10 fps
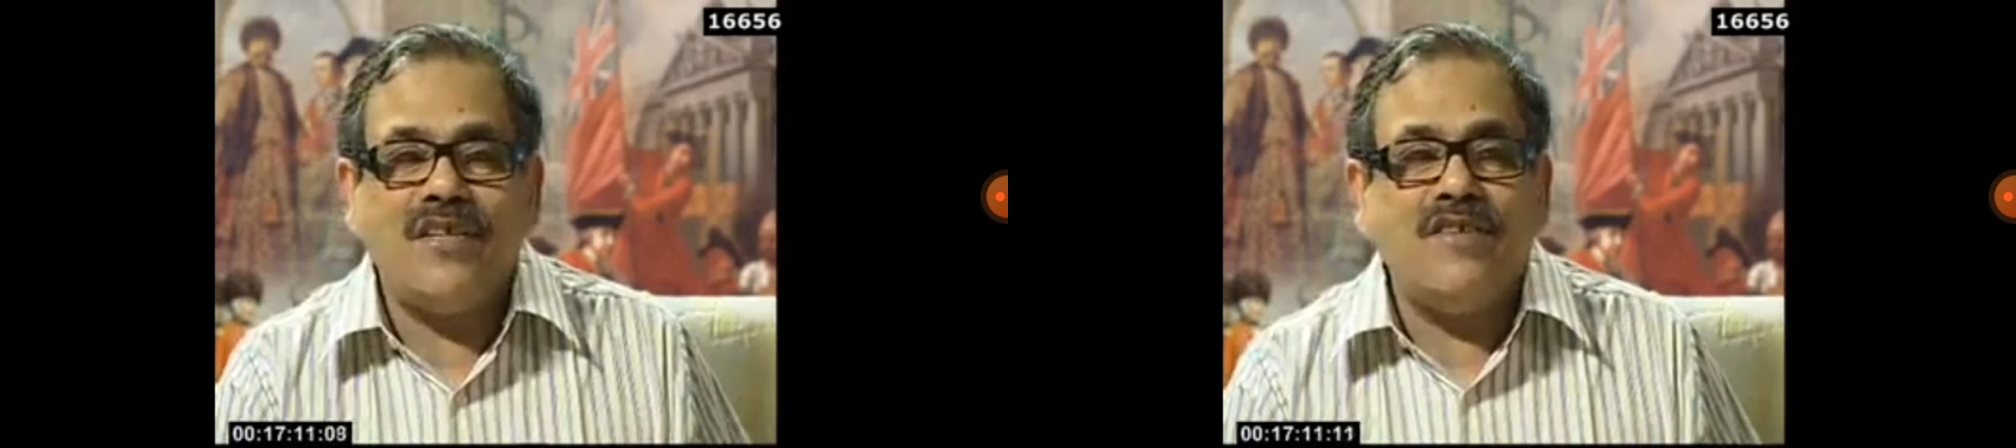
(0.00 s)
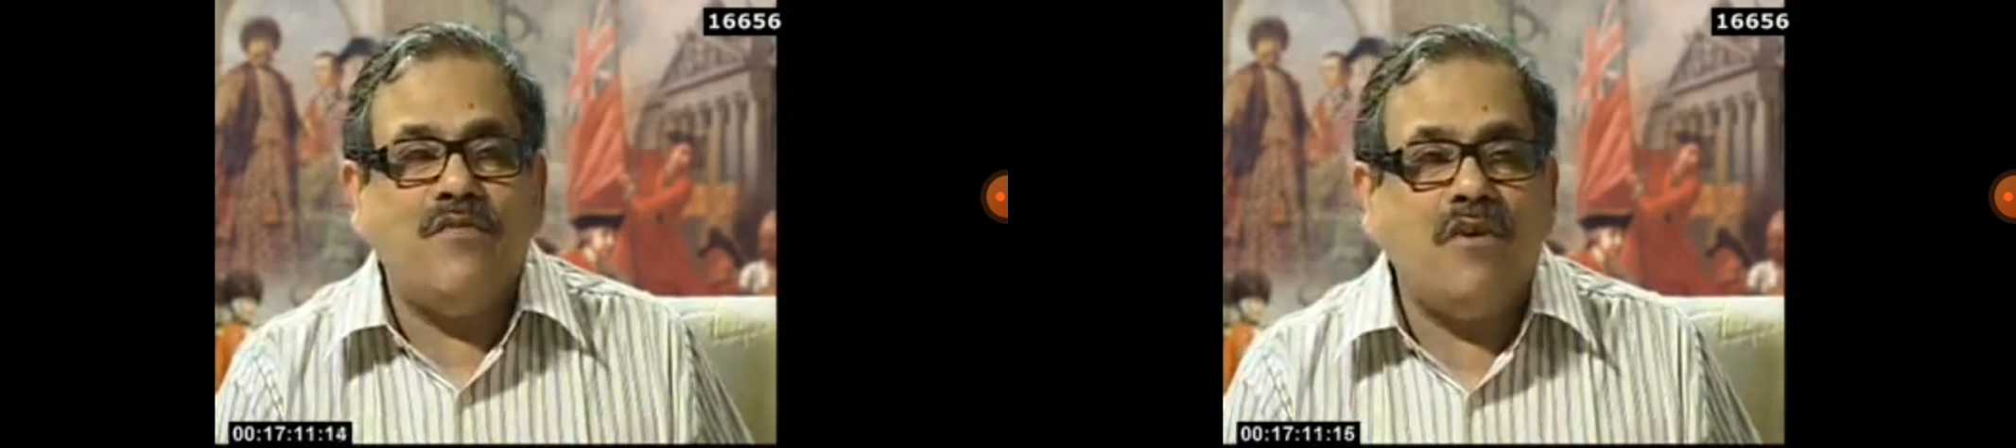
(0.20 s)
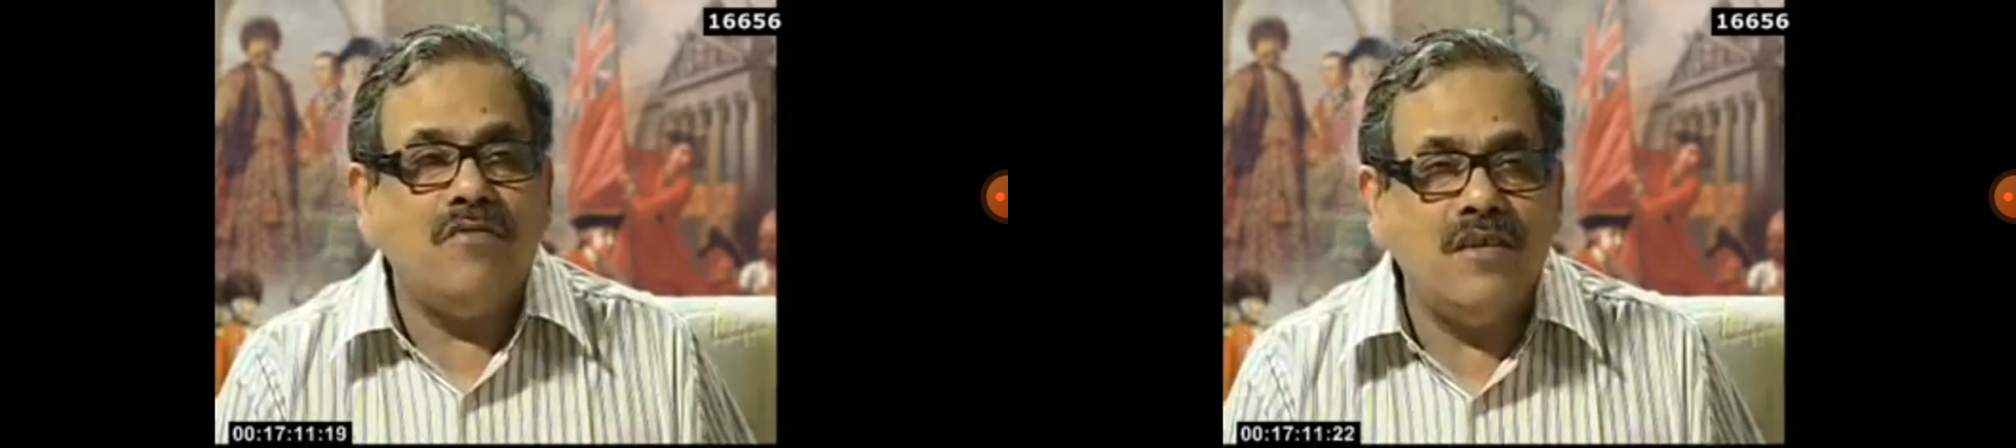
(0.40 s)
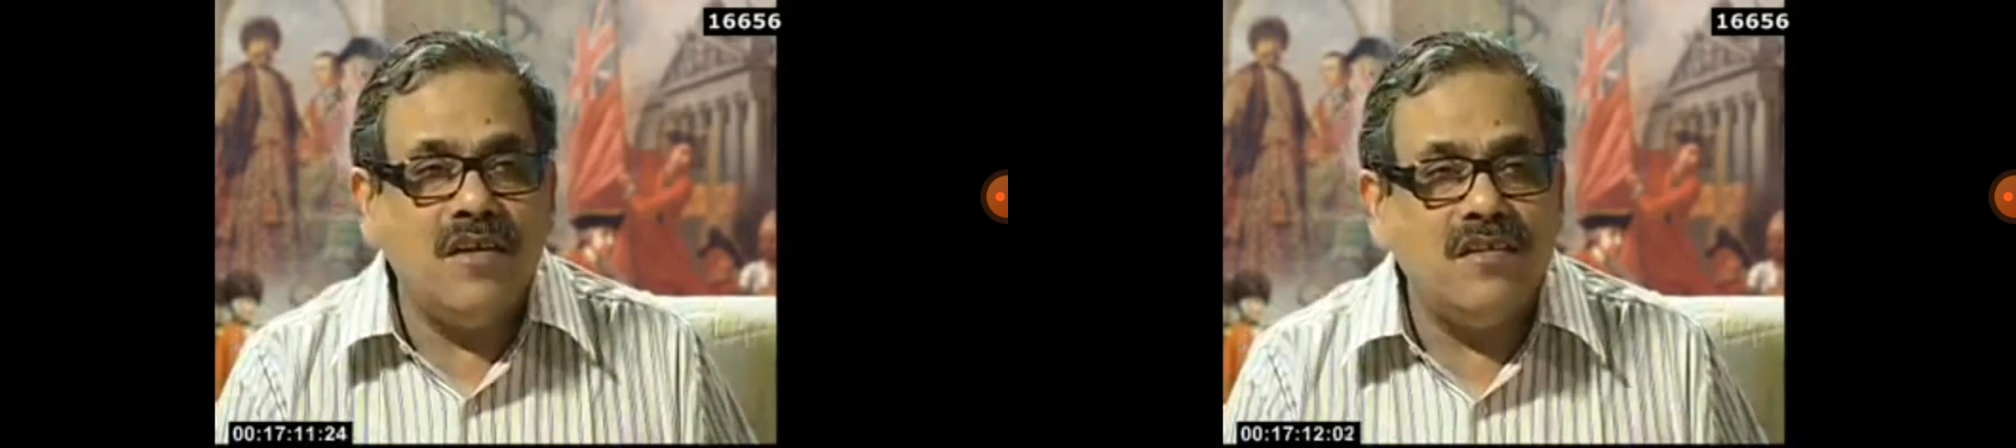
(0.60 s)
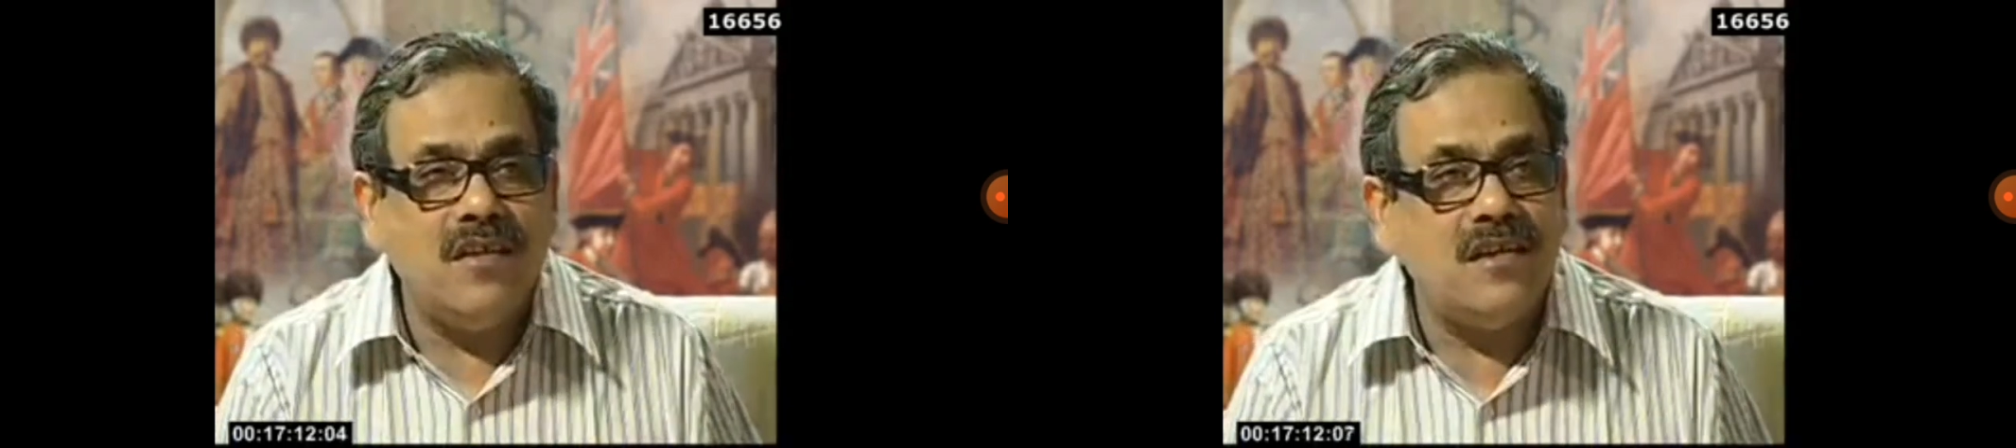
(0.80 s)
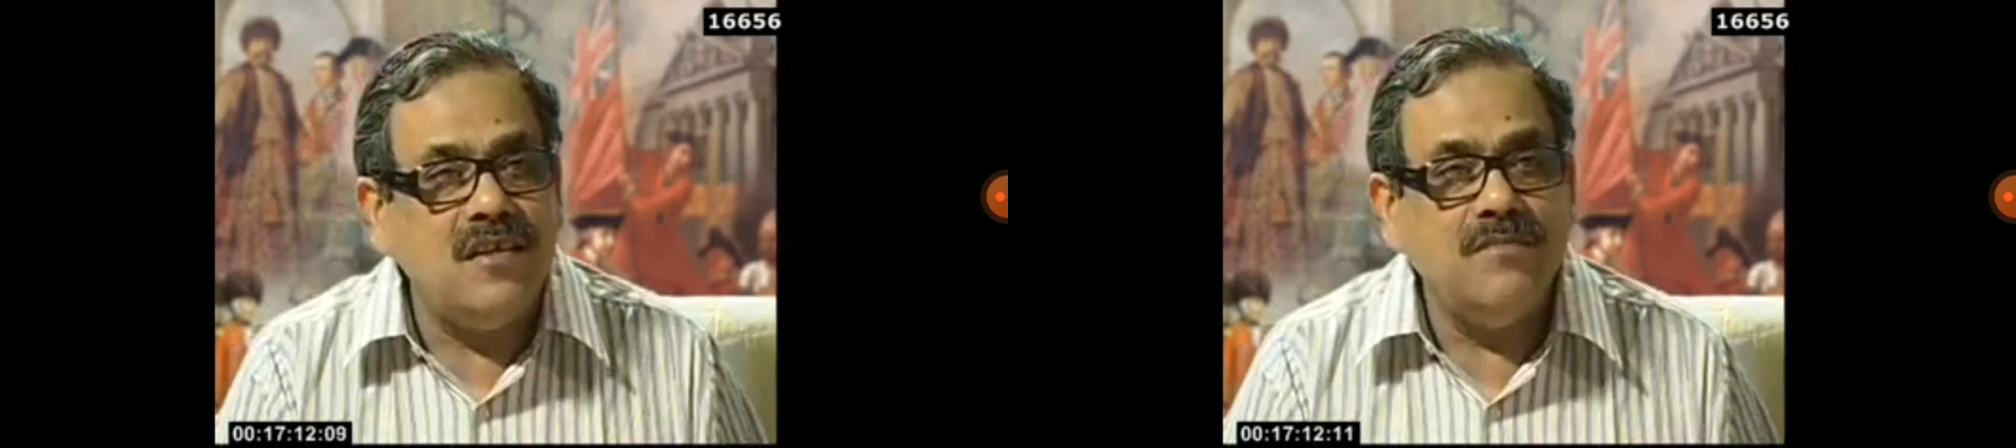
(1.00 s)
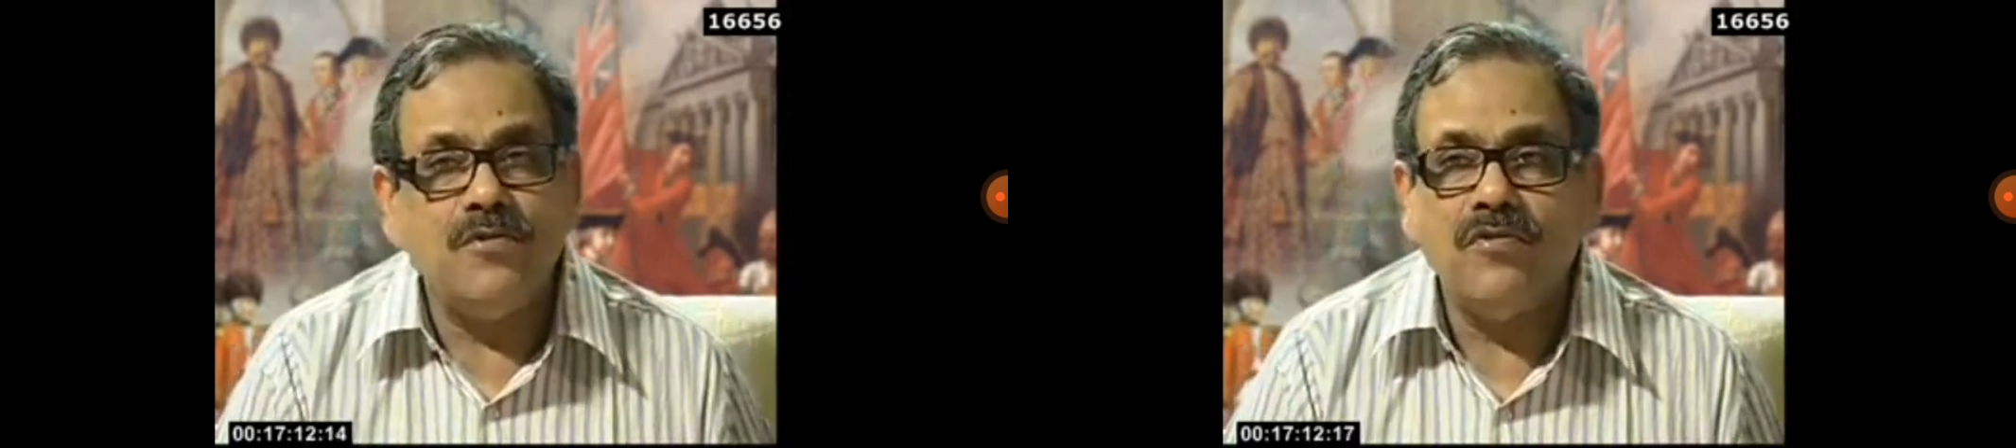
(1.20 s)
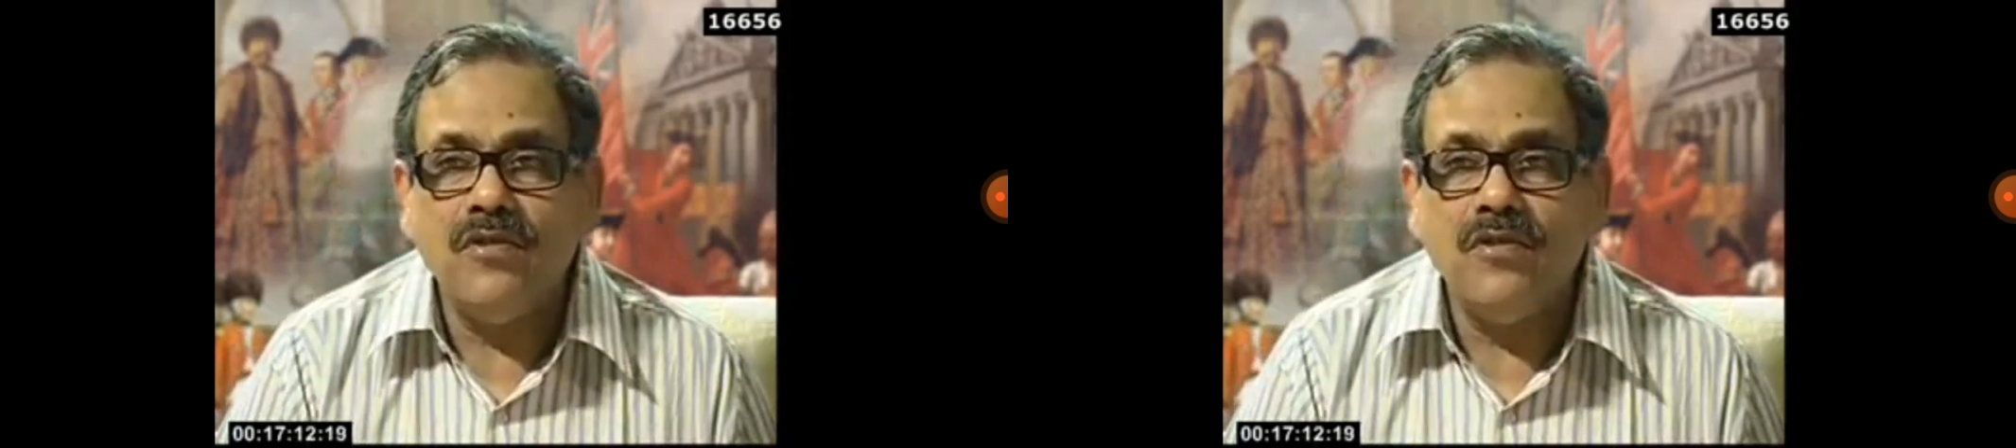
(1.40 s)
of straightforwardness that Tipu